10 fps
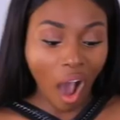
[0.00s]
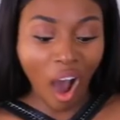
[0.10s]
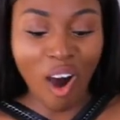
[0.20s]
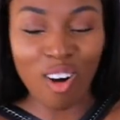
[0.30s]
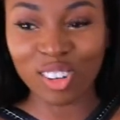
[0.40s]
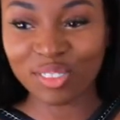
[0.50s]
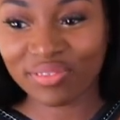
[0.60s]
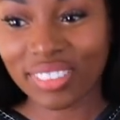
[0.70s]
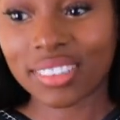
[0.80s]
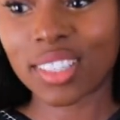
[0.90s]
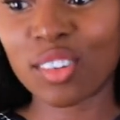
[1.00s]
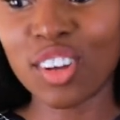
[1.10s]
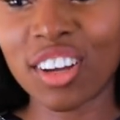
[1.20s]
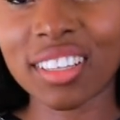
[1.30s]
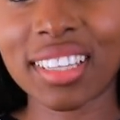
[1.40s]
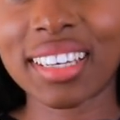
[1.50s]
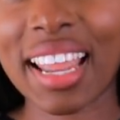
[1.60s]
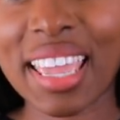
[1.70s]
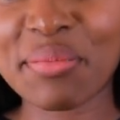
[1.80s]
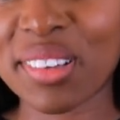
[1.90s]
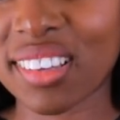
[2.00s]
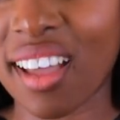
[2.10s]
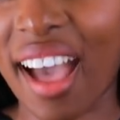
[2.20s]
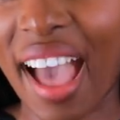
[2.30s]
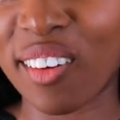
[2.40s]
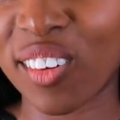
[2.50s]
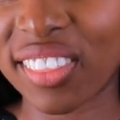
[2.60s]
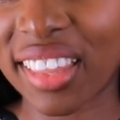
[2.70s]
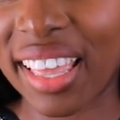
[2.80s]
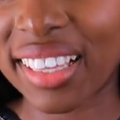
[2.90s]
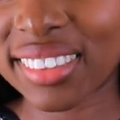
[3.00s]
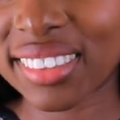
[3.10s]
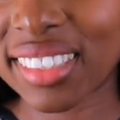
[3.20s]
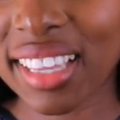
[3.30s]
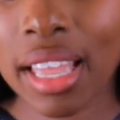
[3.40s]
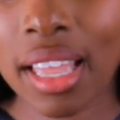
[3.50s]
Oh, so look, the label's cut out on this,